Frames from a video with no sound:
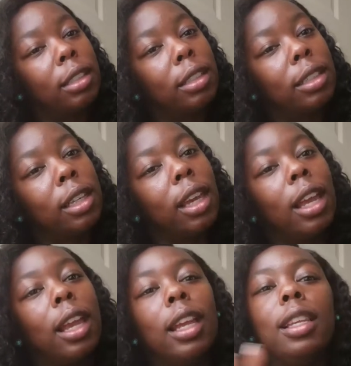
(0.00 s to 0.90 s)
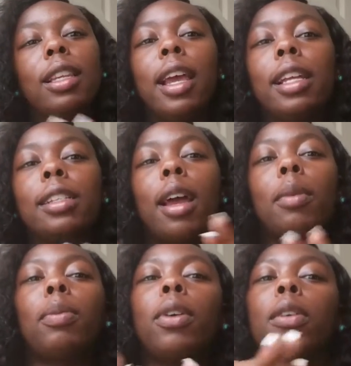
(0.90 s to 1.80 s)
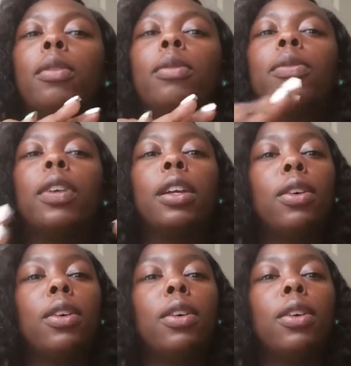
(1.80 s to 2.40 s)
in that type of field.